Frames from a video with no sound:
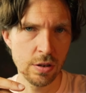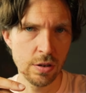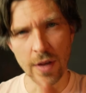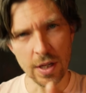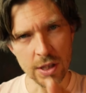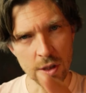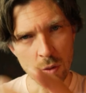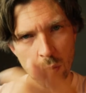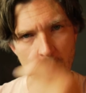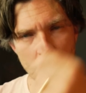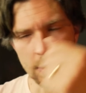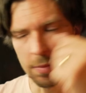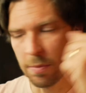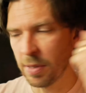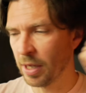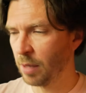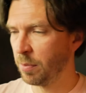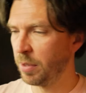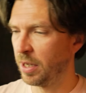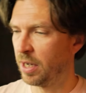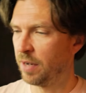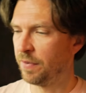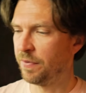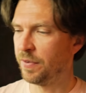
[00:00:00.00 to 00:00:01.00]
Thus, one
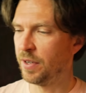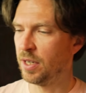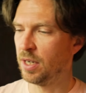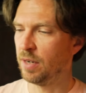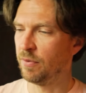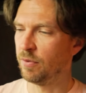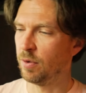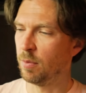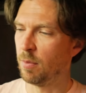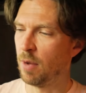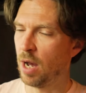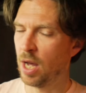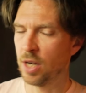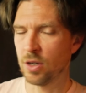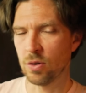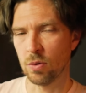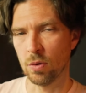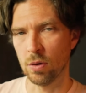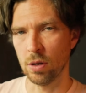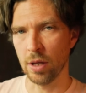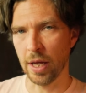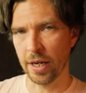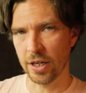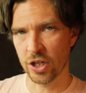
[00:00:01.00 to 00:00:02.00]
big benefit of a
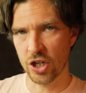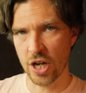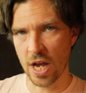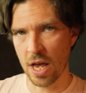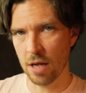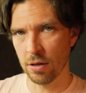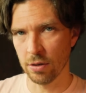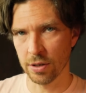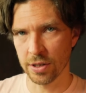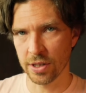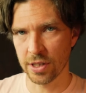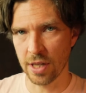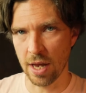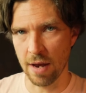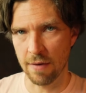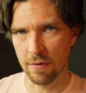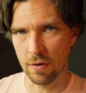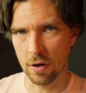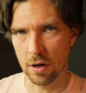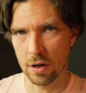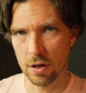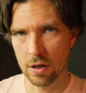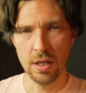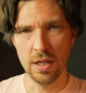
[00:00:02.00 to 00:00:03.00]
module like Channel
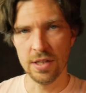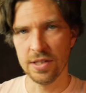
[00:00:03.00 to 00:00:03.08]
Saver